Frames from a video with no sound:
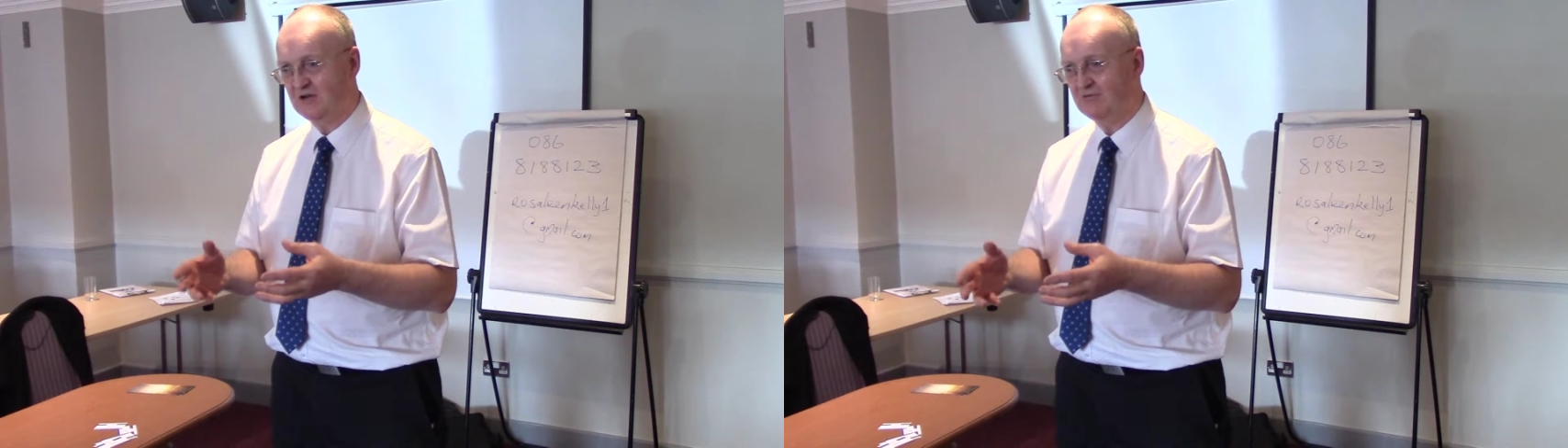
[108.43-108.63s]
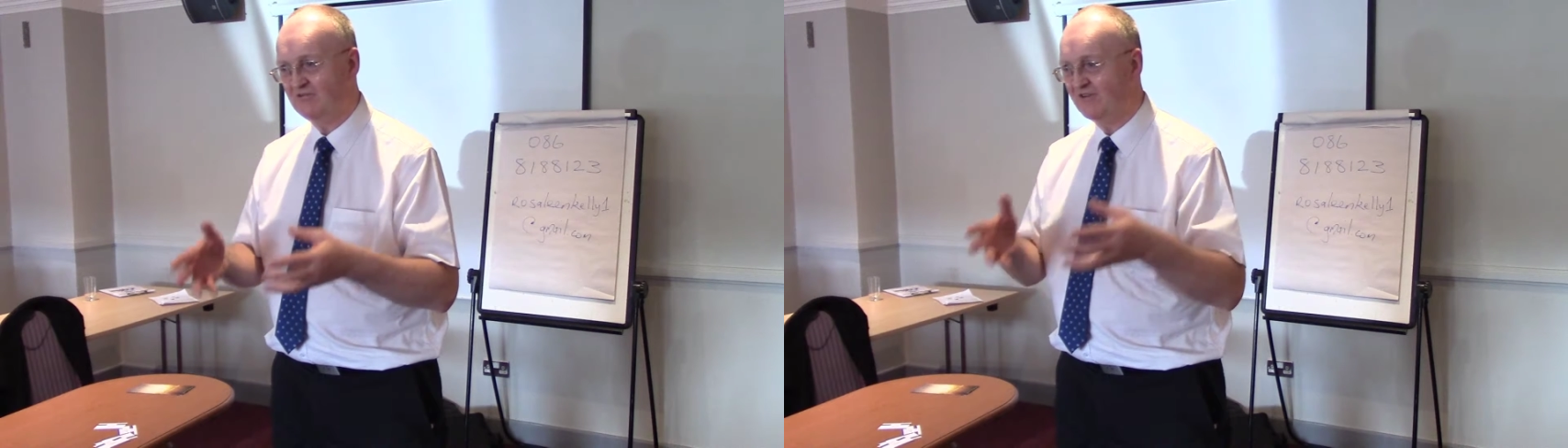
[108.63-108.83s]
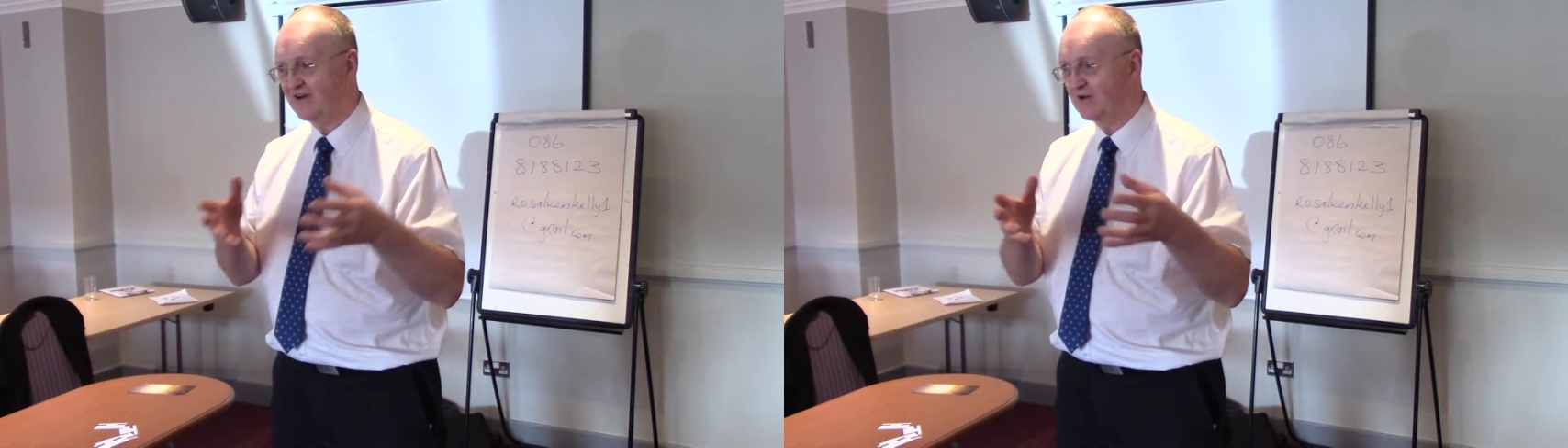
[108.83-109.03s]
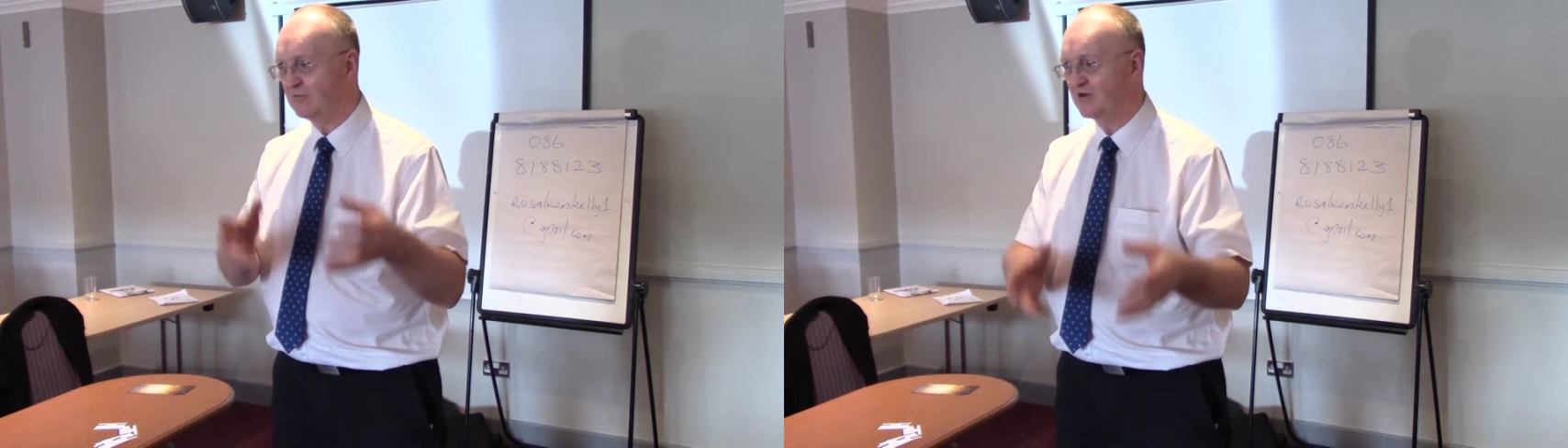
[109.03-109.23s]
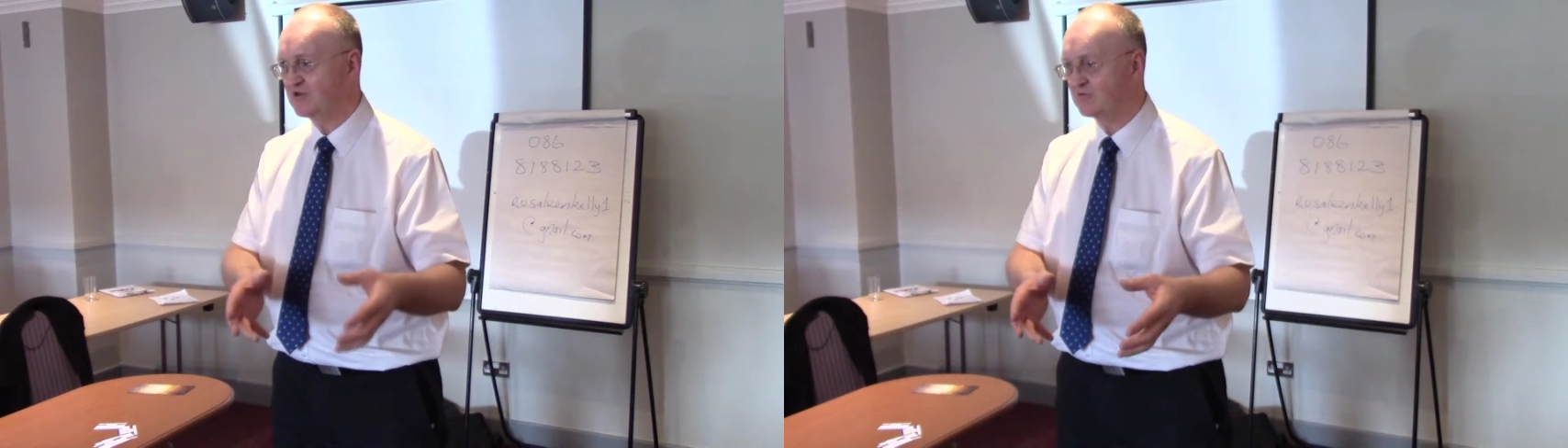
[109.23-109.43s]
and we find
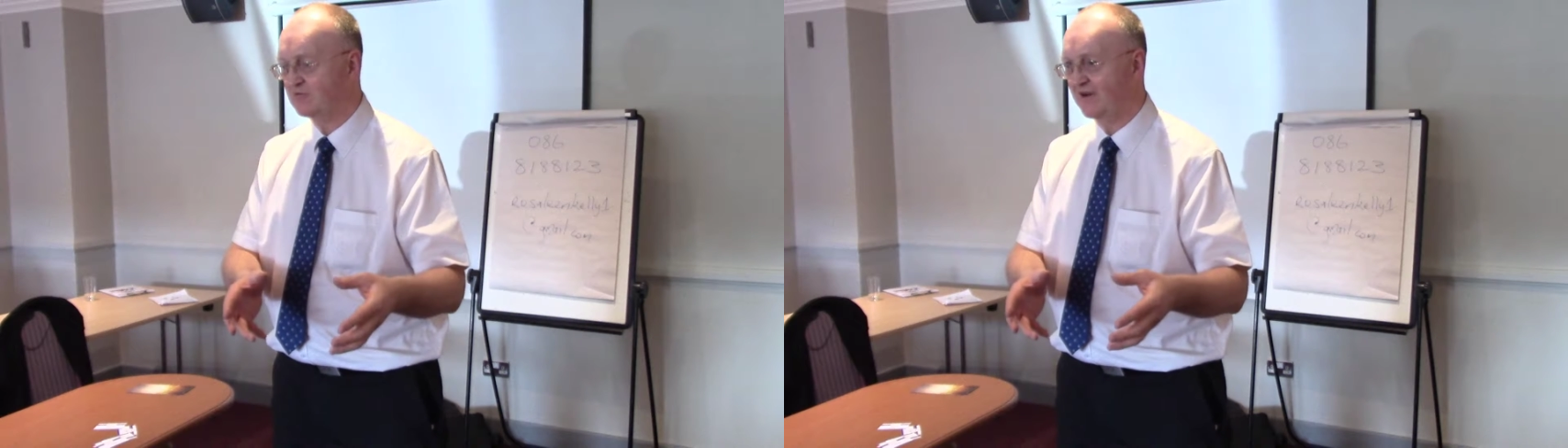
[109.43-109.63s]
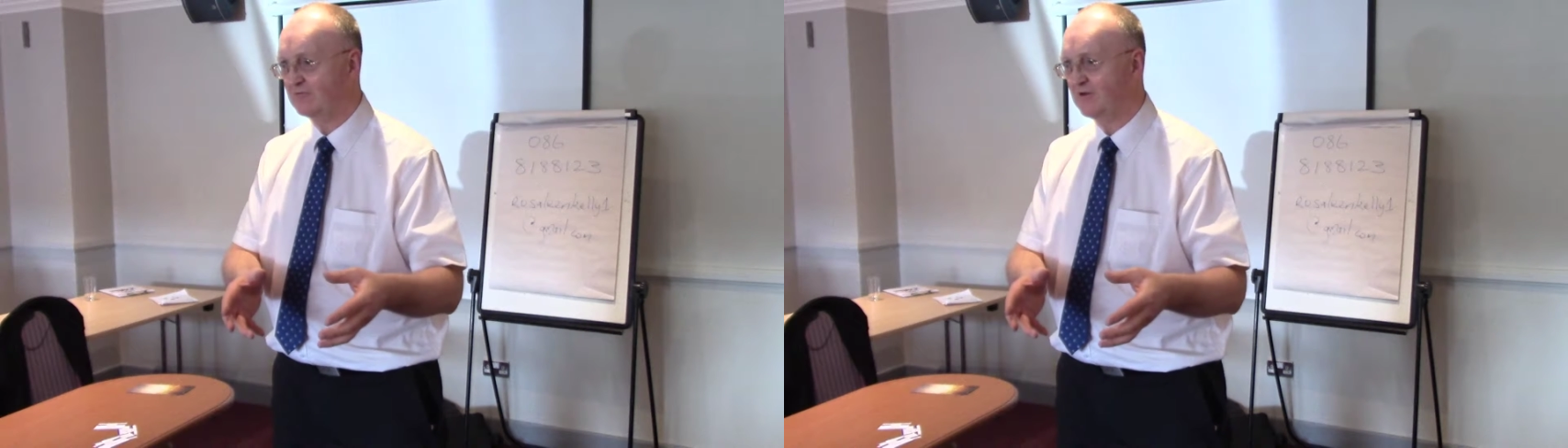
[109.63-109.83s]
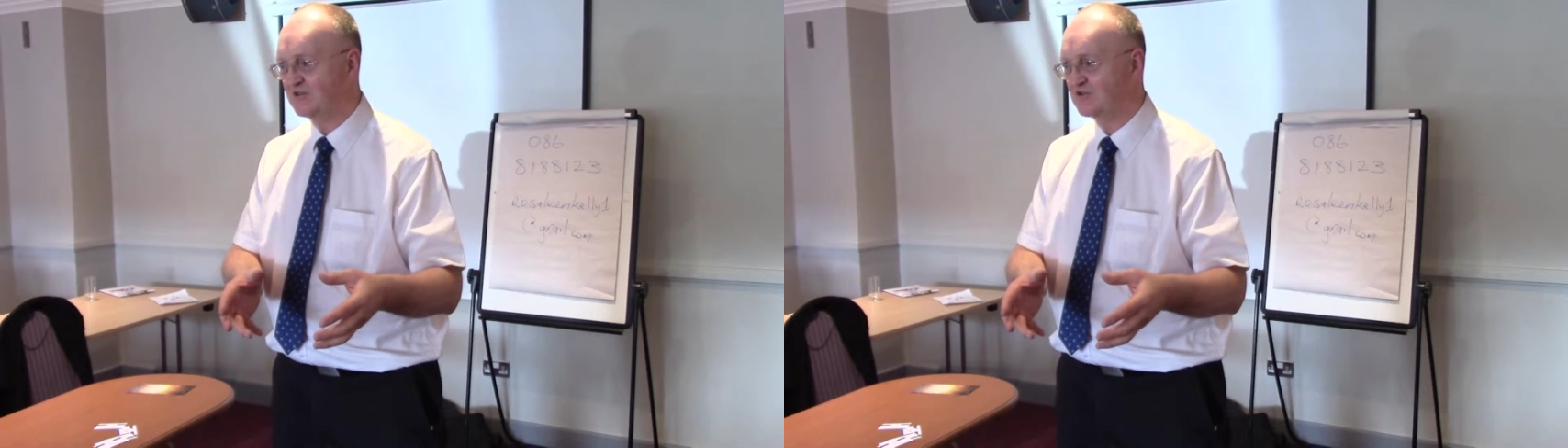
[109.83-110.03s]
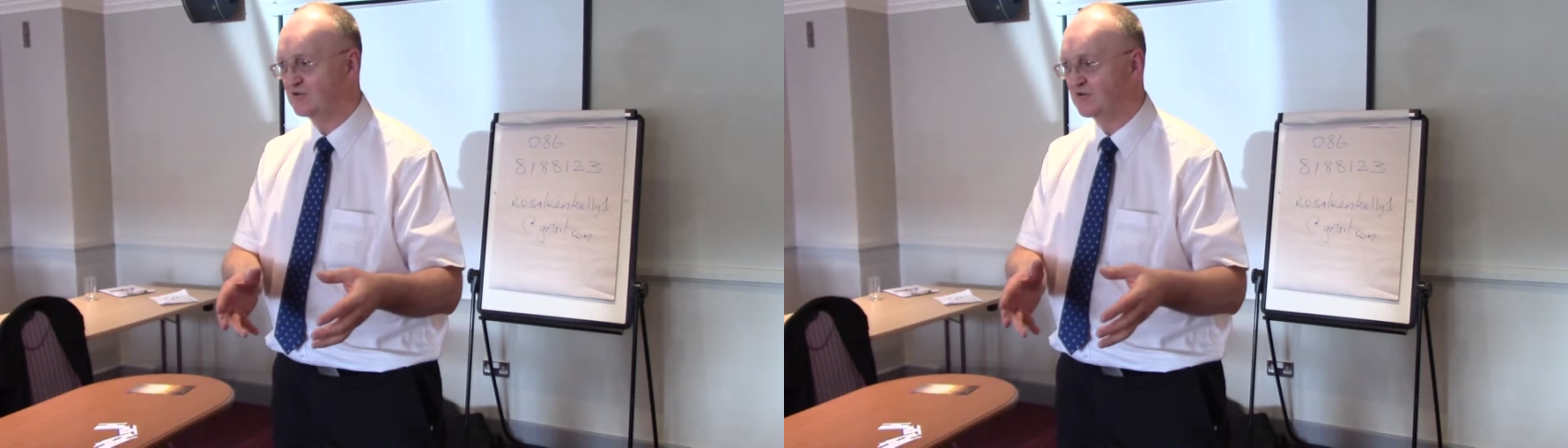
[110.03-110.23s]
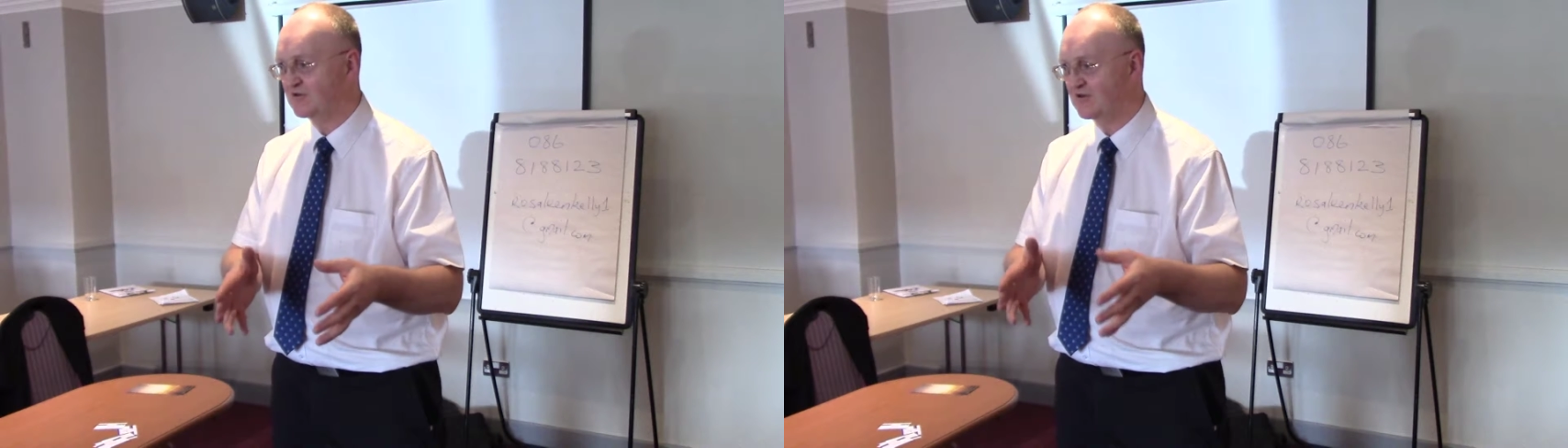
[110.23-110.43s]
out what
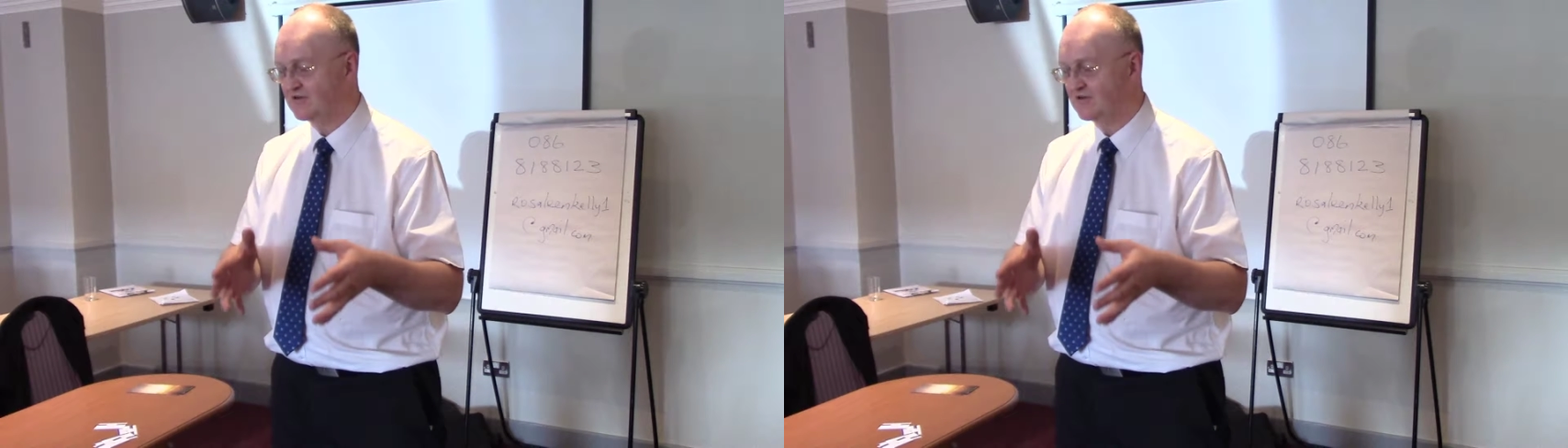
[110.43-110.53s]
your